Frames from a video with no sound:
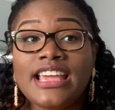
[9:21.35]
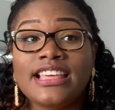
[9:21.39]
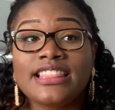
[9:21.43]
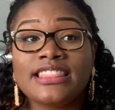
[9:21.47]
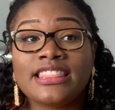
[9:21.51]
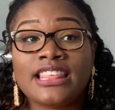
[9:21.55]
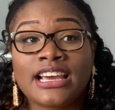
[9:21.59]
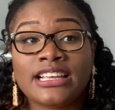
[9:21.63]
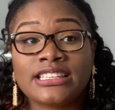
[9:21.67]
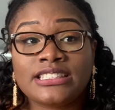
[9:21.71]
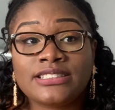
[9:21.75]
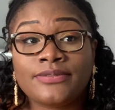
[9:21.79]

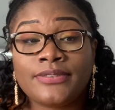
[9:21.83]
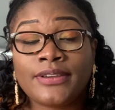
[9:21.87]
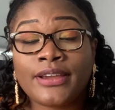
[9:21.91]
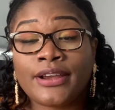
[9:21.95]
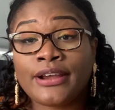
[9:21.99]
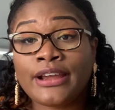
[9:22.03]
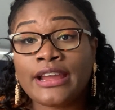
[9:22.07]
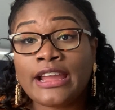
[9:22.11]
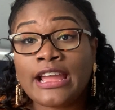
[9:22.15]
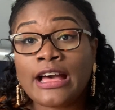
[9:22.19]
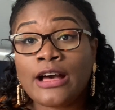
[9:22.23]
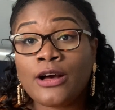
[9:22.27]
That's
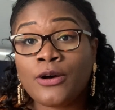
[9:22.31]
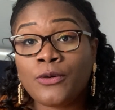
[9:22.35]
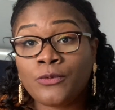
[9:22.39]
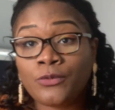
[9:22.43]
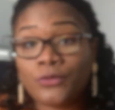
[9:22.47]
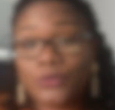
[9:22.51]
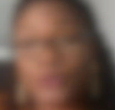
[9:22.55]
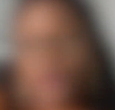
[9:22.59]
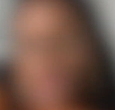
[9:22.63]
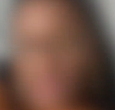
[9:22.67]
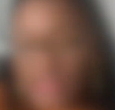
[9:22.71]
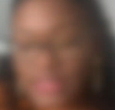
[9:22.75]
very
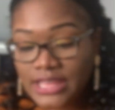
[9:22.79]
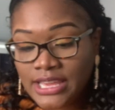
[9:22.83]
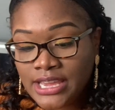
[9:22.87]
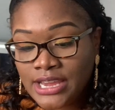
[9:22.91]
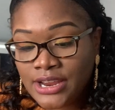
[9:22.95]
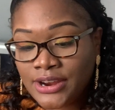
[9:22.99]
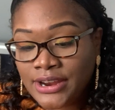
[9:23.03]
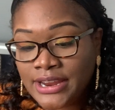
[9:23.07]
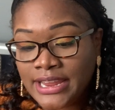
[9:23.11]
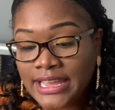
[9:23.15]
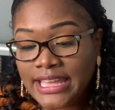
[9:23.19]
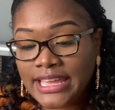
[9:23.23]
helpful.
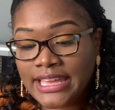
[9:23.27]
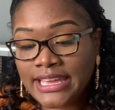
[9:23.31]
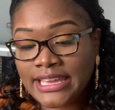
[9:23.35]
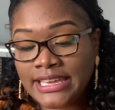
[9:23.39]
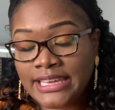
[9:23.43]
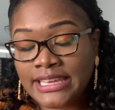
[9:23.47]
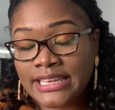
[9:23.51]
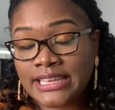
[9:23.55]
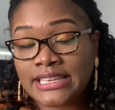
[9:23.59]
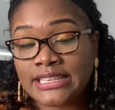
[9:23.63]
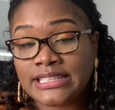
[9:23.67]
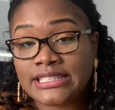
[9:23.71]
There
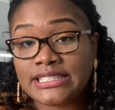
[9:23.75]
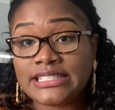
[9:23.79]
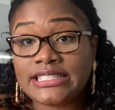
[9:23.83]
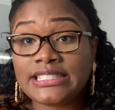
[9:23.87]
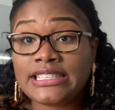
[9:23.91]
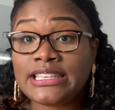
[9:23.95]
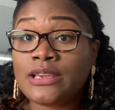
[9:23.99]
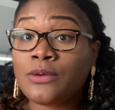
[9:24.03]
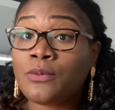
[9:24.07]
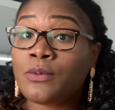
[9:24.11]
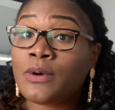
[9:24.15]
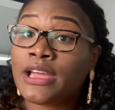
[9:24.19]
is
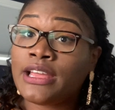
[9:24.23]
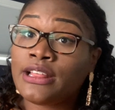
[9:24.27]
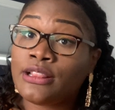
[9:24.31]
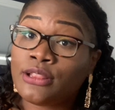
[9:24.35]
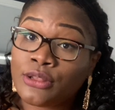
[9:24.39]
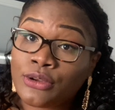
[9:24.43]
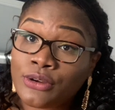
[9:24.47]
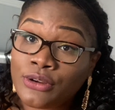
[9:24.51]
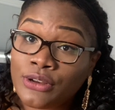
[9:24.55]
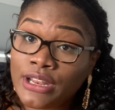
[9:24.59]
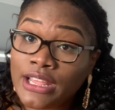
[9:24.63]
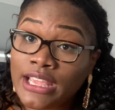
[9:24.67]
CY
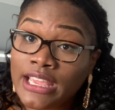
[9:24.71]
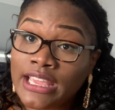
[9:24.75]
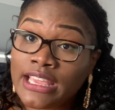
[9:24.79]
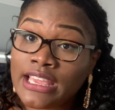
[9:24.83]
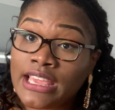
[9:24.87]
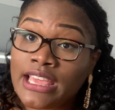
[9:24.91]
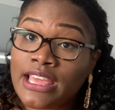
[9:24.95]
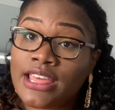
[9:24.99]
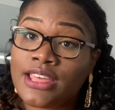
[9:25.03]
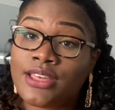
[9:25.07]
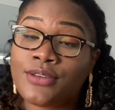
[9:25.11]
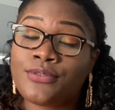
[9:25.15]

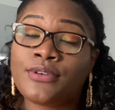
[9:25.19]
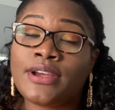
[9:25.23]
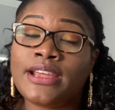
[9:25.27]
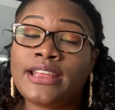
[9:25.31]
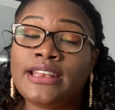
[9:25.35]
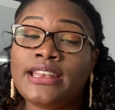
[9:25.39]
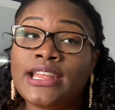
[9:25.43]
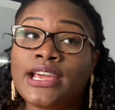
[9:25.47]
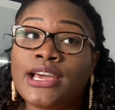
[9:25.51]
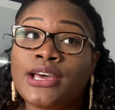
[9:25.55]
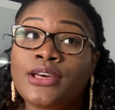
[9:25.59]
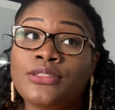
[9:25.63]
Learning. Right
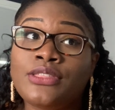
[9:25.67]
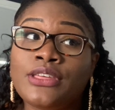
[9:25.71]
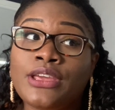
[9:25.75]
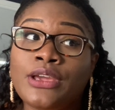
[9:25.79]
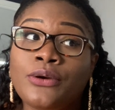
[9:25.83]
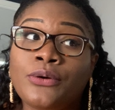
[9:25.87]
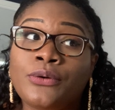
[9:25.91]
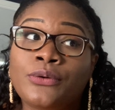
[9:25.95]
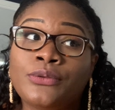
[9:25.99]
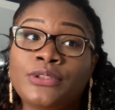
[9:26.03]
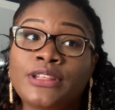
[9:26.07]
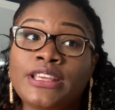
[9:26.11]
now, they
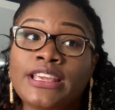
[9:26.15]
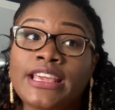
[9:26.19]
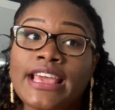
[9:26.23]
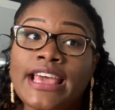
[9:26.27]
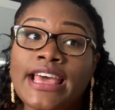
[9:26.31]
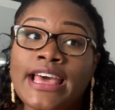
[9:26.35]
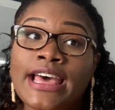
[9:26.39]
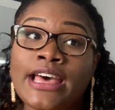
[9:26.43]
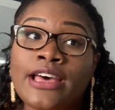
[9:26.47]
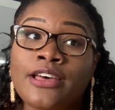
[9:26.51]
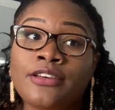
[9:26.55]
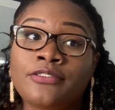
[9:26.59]
only
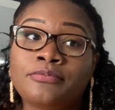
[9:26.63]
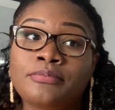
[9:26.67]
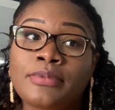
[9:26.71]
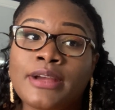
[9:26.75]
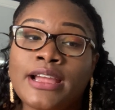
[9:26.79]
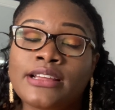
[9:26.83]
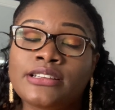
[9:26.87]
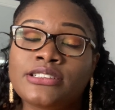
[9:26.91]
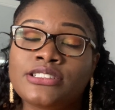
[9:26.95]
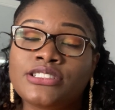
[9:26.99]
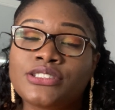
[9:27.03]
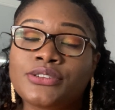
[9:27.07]
have
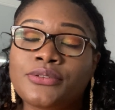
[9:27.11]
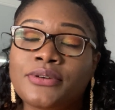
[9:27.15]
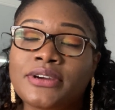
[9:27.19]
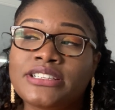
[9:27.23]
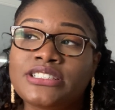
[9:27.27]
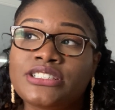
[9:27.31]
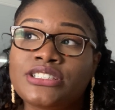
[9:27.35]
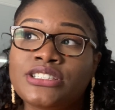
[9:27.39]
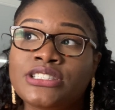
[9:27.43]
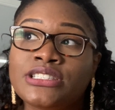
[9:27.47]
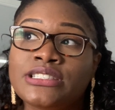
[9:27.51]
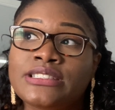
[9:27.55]
practice
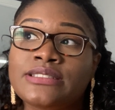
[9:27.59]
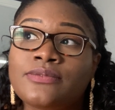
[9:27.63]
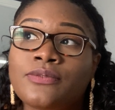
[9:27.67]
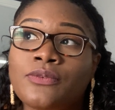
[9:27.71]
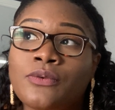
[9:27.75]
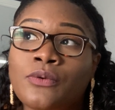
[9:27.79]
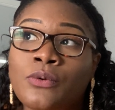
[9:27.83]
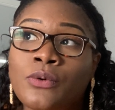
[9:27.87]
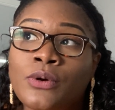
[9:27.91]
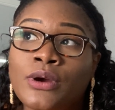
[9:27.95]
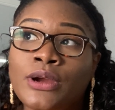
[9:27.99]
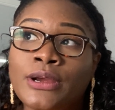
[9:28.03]
questions
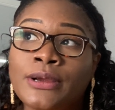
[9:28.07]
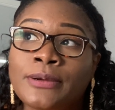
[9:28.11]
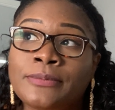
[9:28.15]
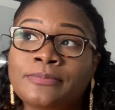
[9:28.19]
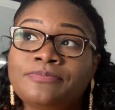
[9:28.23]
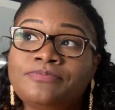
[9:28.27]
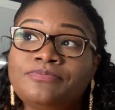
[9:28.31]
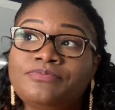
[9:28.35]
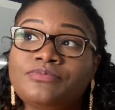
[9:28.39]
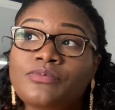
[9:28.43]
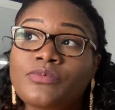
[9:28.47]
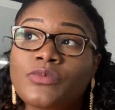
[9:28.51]
for
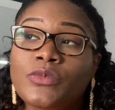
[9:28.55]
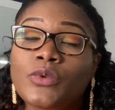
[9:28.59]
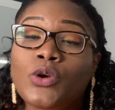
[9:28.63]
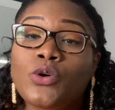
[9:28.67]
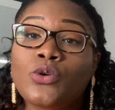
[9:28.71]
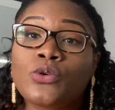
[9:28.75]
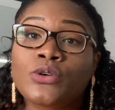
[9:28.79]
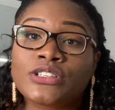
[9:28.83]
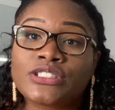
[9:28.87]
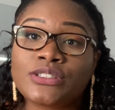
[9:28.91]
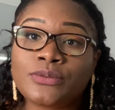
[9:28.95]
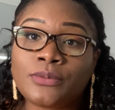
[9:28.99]

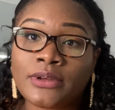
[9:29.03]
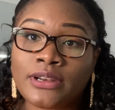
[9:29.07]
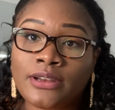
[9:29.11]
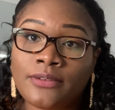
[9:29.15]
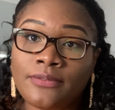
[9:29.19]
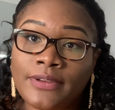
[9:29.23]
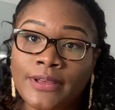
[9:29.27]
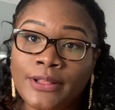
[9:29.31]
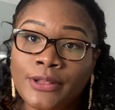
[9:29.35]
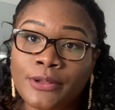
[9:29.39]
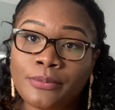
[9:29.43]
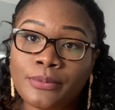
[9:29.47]
course 1
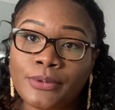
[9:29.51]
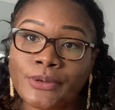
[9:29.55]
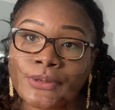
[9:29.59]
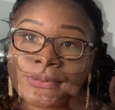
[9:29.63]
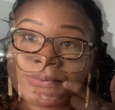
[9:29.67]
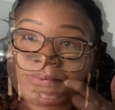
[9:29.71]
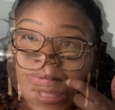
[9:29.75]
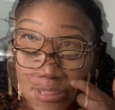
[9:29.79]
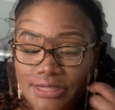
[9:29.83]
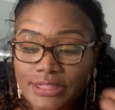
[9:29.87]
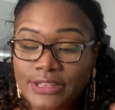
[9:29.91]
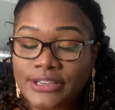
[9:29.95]

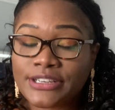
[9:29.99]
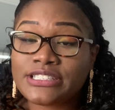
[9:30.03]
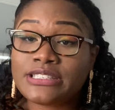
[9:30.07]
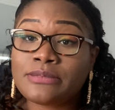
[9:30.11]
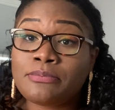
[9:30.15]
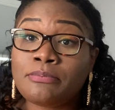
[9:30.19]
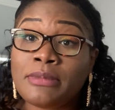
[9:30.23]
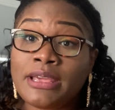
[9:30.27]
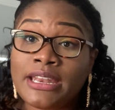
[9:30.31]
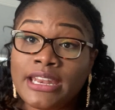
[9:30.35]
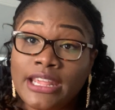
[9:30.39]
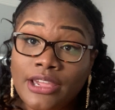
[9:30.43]
available. There's
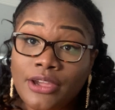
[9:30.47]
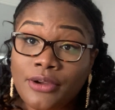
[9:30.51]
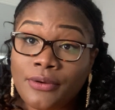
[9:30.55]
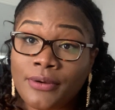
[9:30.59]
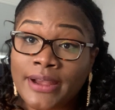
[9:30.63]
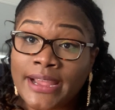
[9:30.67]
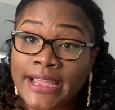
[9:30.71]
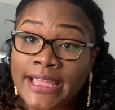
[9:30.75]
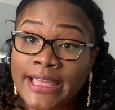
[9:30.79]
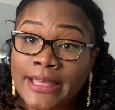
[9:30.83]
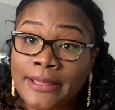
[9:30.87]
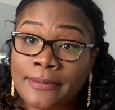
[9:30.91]

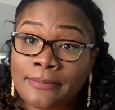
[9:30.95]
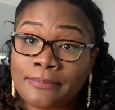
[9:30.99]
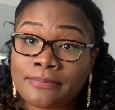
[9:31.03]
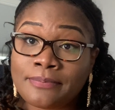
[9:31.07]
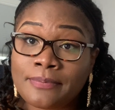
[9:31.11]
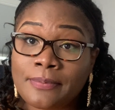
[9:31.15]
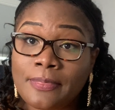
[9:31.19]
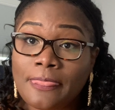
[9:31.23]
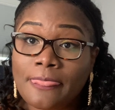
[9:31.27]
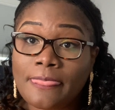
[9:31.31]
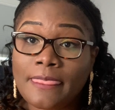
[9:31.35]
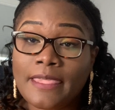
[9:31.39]
Minicram,
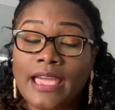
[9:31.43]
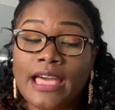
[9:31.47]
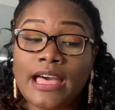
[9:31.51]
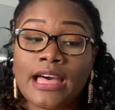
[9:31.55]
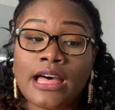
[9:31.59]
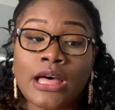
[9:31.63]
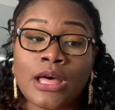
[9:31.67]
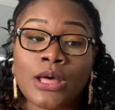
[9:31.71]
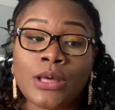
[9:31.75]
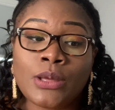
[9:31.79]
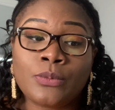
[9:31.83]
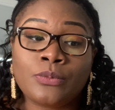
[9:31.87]

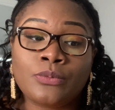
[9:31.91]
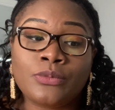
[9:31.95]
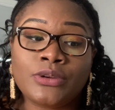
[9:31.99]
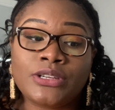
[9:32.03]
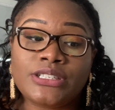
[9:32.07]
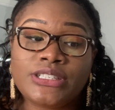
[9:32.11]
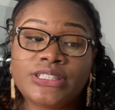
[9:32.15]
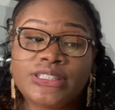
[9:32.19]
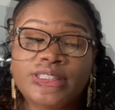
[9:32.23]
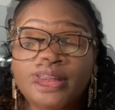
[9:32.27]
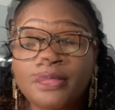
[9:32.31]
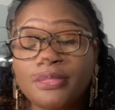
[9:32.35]

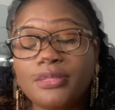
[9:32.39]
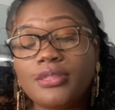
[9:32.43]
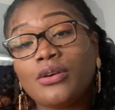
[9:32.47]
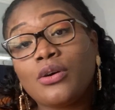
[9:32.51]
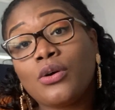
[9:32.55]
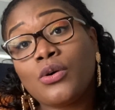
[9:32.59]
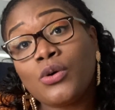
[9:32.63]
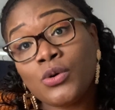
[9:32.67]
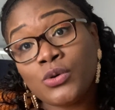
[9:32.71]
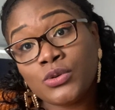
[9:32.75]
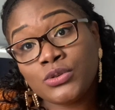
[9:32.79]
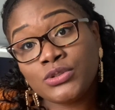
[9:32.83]
which is the
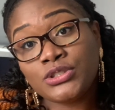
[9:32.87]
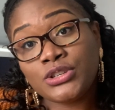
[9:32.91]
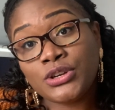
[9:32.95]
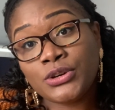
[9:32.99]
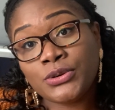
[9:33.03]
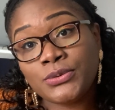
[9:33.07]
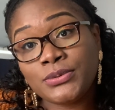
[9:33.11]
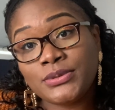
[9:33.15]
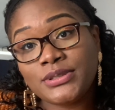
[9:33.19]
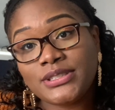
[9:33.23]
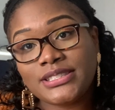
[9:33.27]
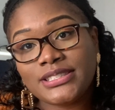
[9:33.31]
Coles
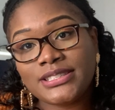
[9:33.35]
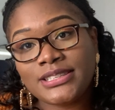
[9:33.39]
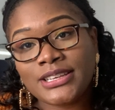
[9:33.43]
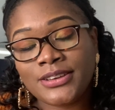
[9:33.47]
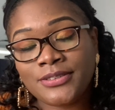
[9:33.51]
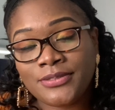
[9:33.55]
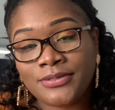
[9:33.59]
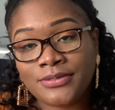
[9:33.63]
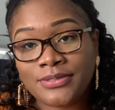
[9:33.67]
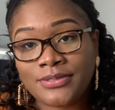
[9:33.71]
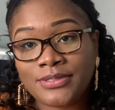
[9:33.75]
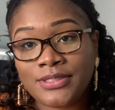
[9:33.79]
notes
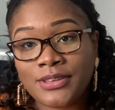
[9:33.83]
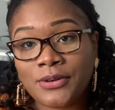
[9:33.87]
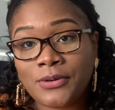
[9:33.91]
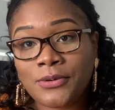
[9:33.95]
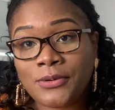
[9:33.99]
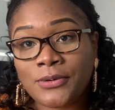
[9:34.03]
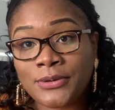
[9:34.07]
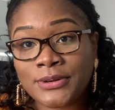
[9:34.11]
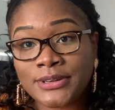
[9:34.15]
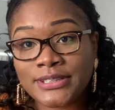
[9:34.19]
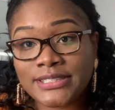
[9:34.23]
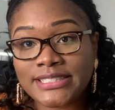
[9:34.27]
of the
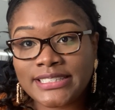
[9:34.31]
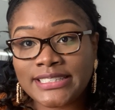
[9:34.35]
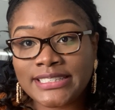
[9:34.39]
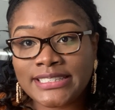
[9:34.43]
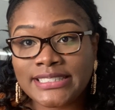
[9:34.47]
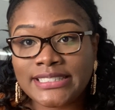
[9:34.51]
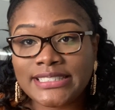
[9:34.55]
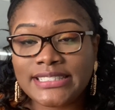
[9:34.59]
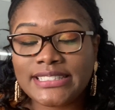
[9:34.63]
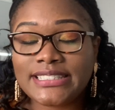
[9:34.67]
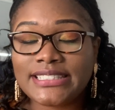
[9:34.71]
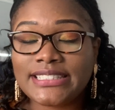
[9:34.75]

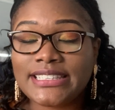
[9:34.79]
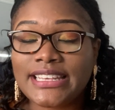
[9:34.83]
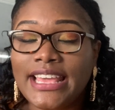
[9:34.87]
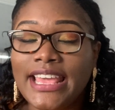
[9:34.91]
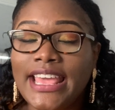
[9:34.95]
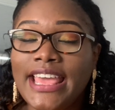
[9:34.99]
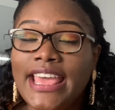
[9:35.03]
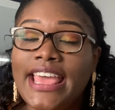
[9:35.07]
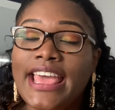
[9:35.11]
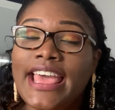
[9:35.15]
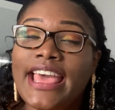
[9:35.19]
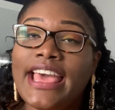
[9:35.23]
courses,
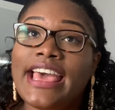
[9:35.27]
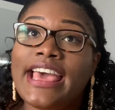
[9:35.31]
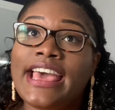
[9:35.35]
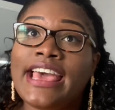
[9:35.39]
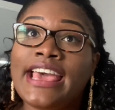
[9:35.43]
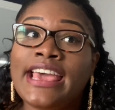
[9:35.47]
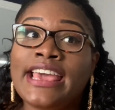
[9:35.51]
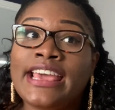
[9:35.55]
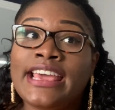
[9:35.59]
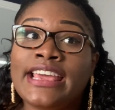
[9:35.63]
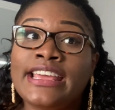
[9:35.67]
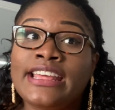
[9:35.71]

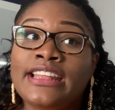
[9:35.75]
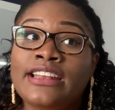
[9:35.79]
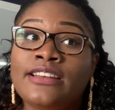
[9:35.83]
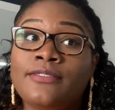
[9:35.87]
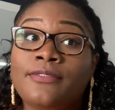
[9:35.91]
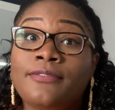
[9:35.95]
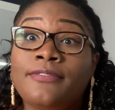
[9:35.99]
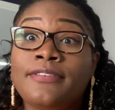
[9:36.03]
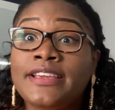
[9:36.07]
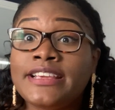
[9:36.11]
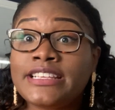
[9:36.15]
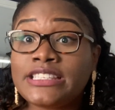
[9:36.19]
and
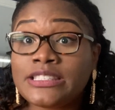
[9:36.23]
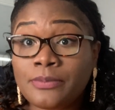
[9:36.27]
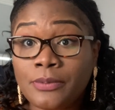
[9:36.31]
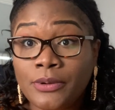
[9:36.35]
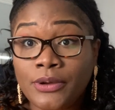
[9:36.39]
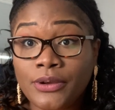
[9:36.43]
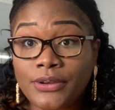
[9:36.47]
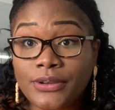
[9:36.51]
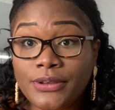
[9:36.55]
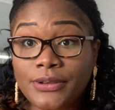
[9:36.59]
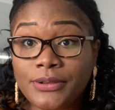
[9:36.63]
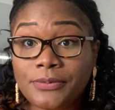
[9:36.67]

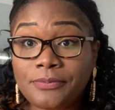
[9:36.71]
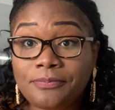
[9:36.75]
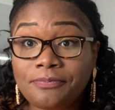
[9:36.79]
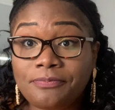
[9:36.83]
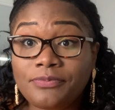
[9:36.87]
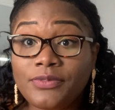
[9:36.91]
Facebook.